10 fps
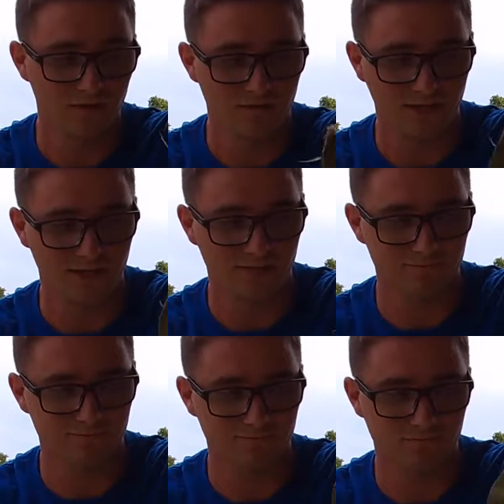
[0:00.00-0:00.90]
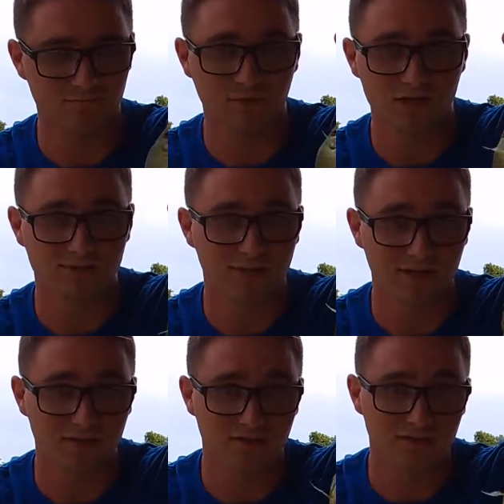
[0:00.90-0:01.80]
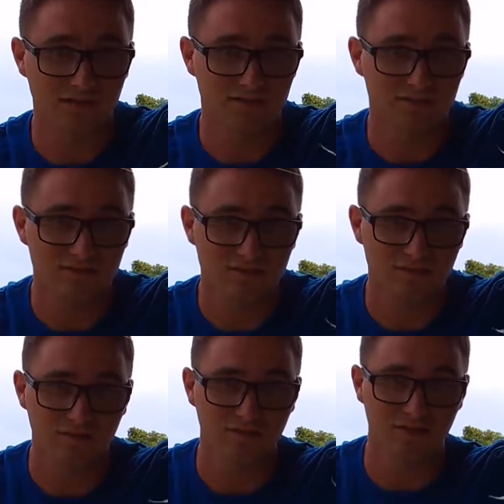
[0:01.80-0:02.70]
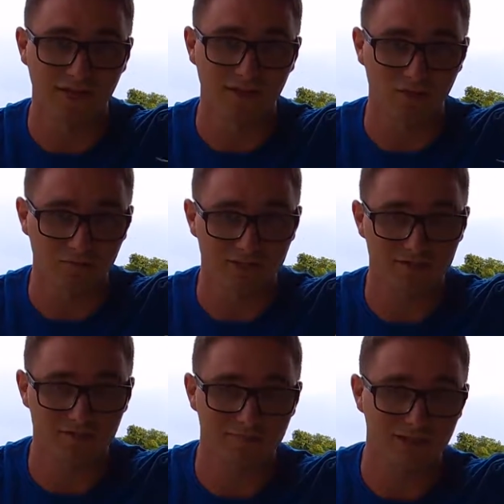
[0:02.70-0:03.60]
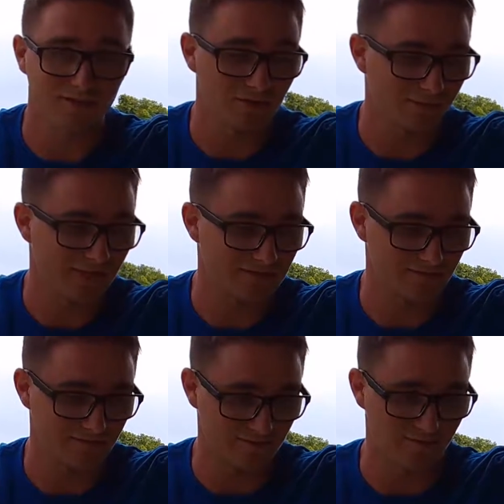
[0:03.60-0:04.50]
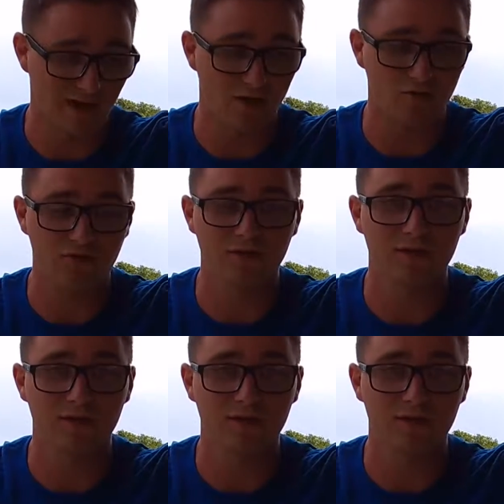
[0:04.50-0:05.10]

They get much bigger than this, then they get a little bit too big for the bass's mouth,